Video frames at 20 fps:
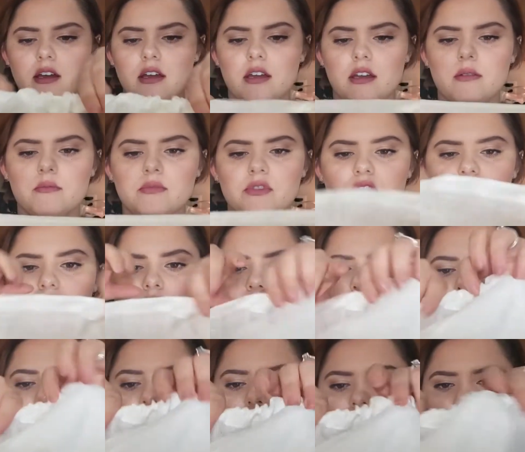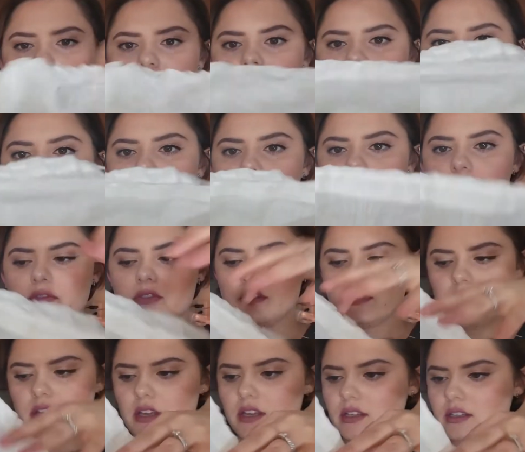I'm super excited
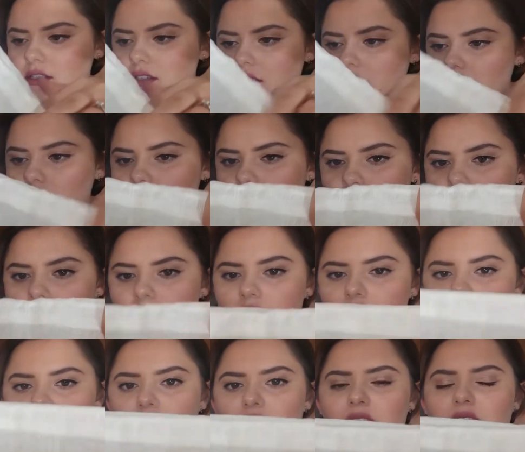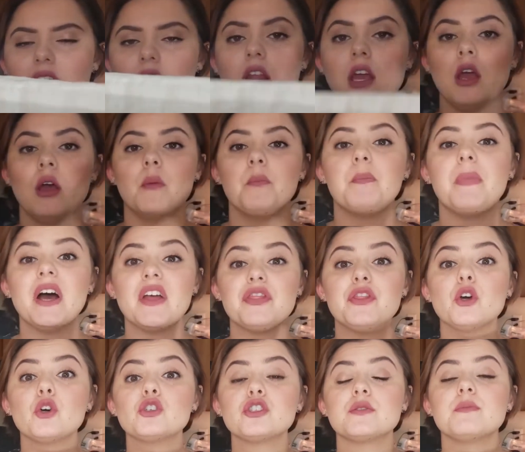for this. This is great. But
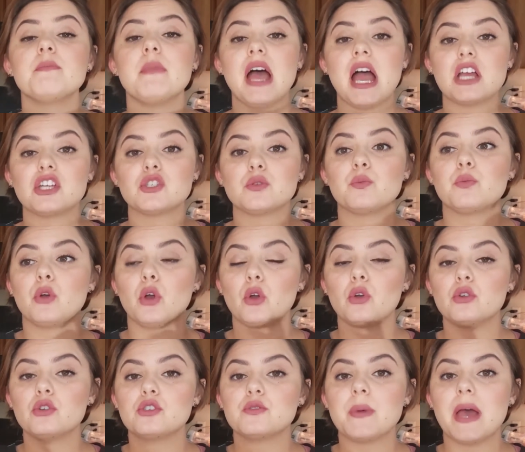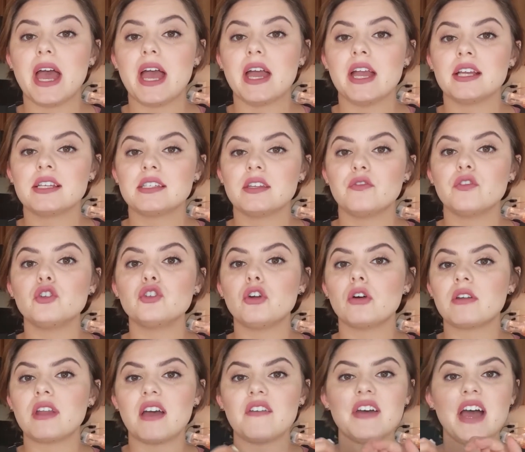those mesh produce bags, if you
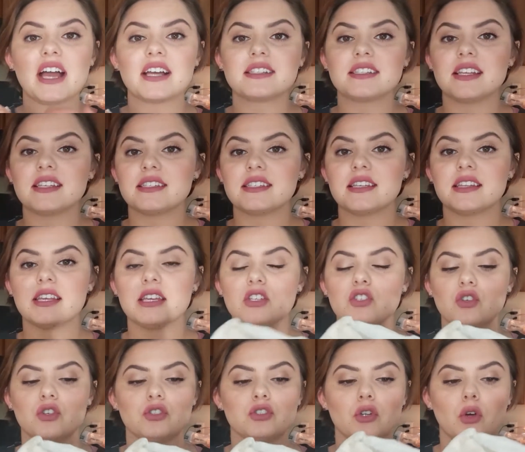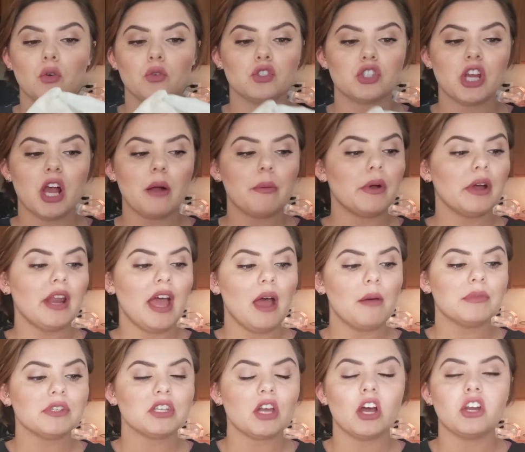don't have access to this or don't shop on
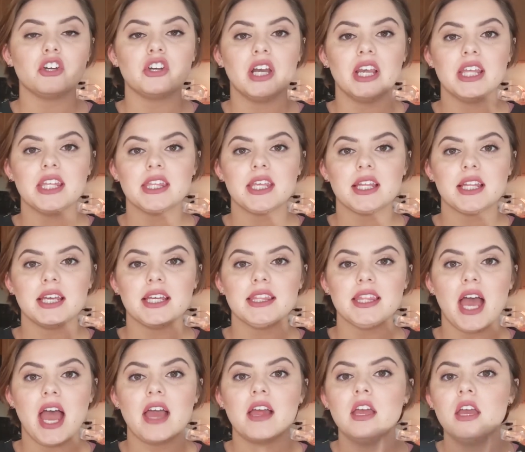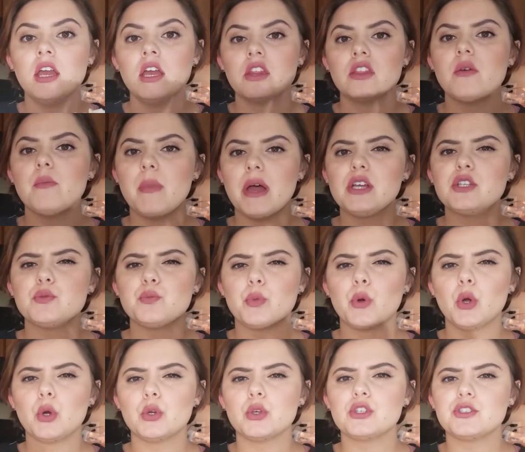Amazon or anything like that, the mesh
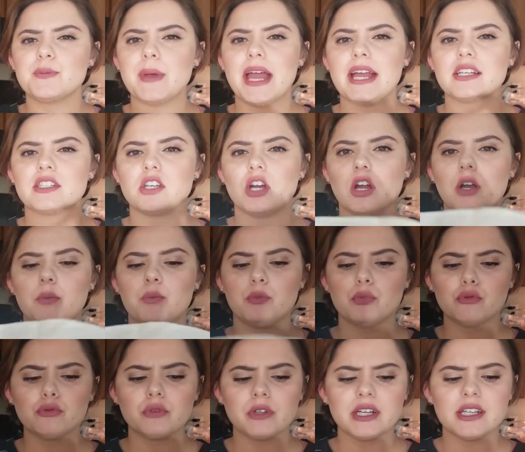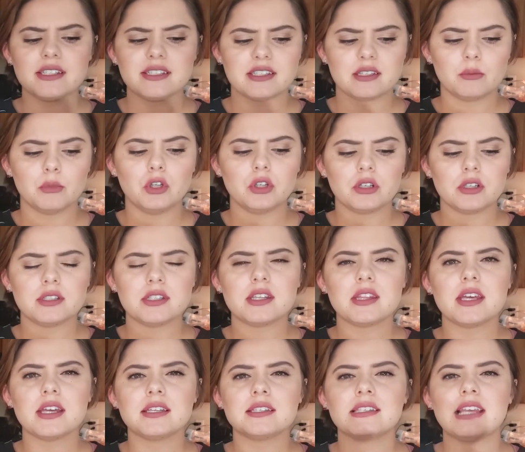produce bags are pretty similar to
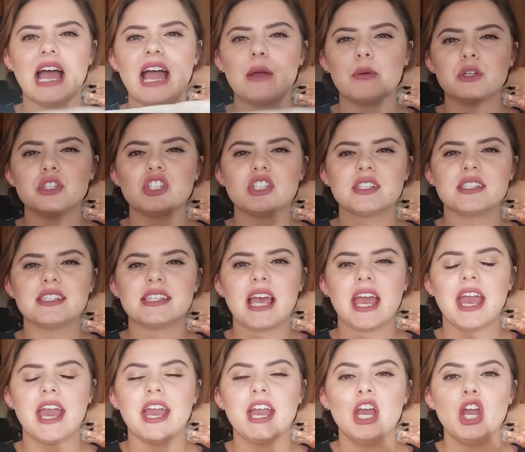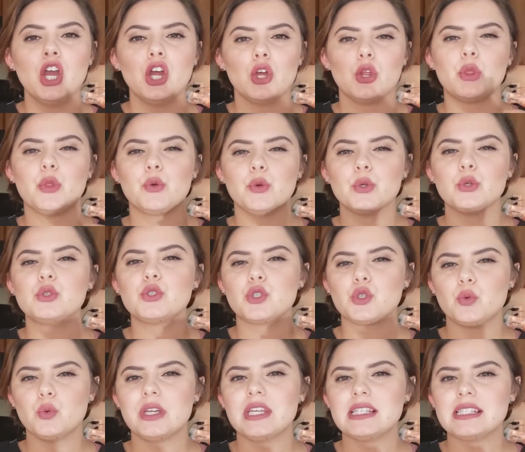this. I would just say through
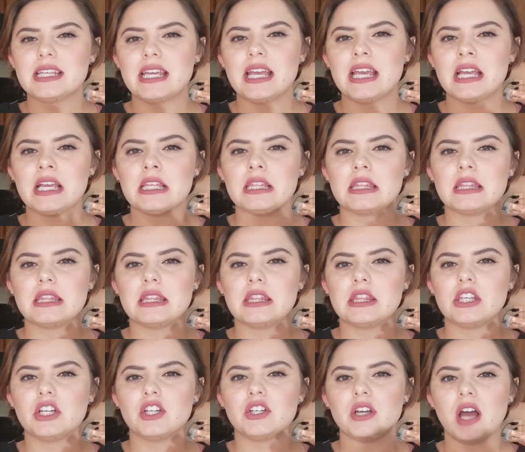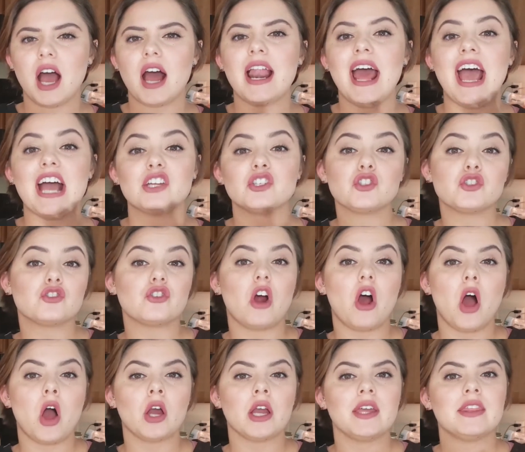squeezing, they're not as
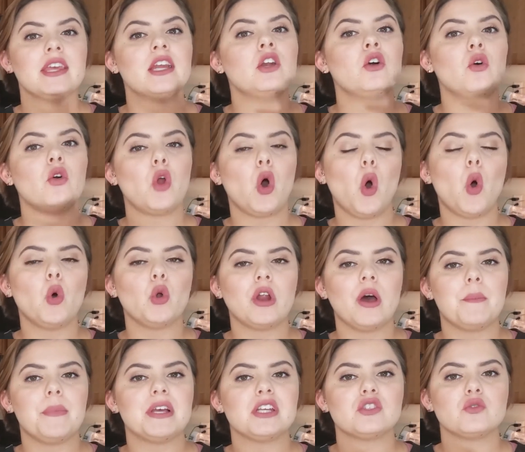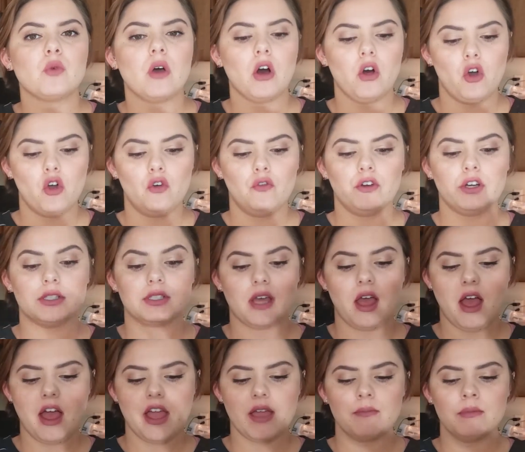strong and they don't hold up as well over
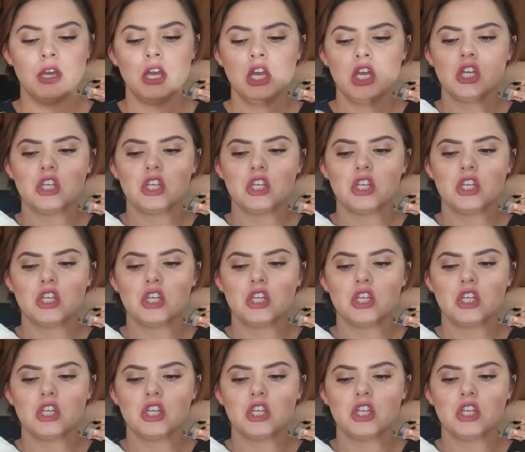time.